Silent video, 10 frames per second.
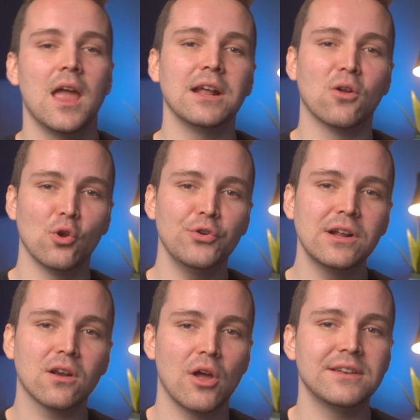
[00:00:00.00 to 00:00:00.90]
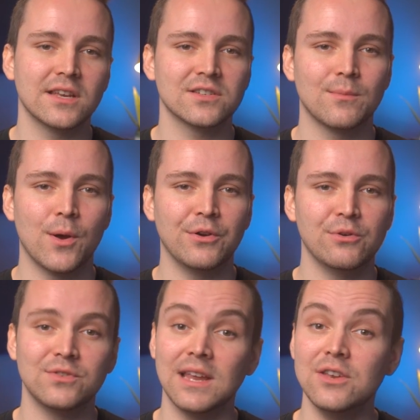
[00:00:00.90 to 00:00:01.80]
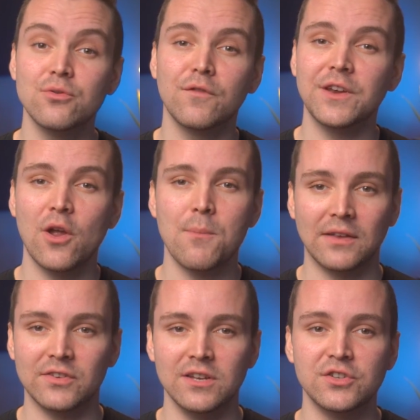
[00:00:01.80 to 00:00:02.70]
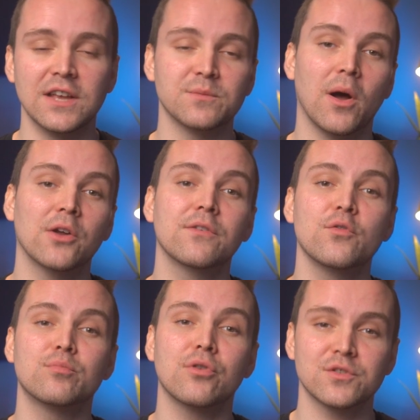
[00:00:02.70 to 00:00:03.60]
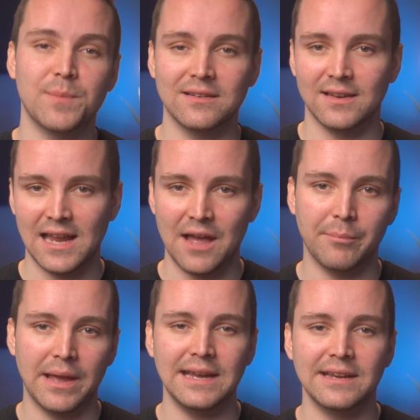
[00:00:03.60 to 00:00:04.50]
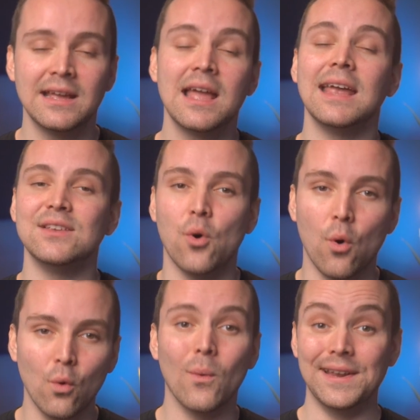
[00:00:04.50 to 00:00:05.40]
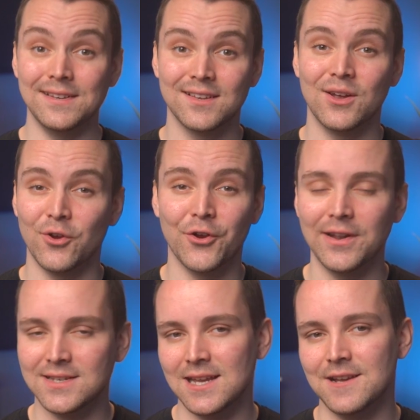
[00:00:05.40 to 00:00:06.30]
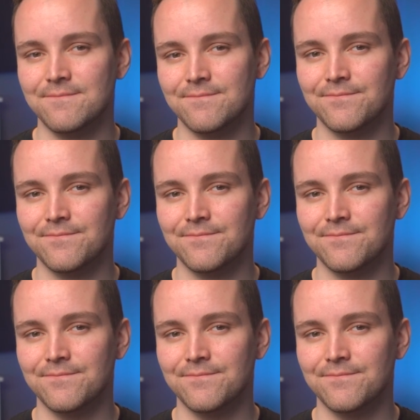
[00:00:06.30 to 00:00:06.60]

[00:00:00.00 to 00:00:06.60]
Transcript: Including client testimonials in your video message as part of your prospecting campaign is always a good idea.